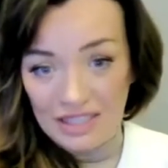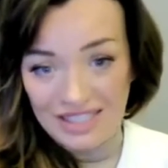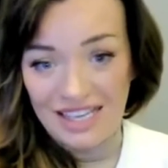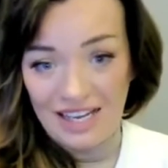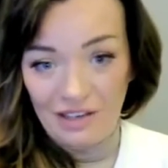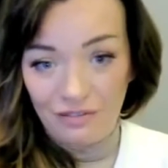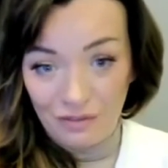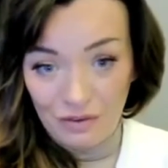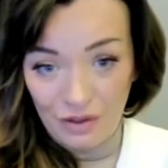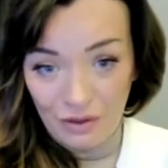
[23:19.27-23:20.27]
the site
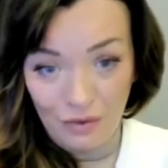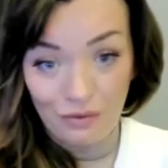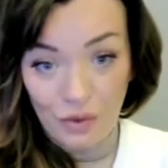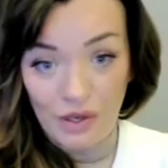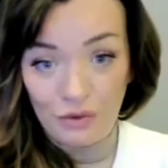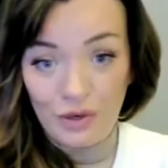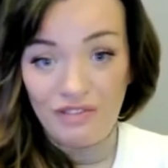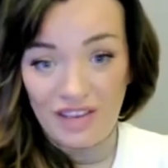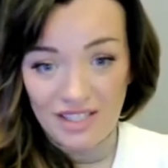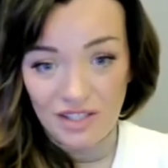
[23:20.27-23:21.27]
for a
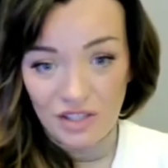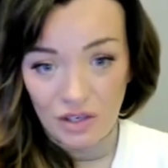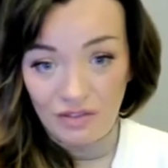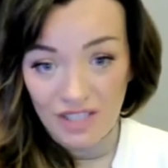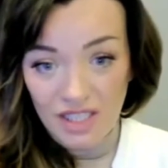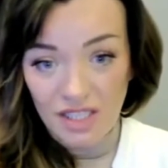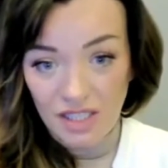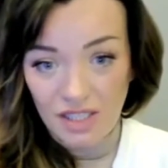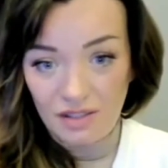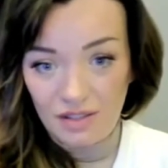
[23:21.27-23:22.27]
three-phase service,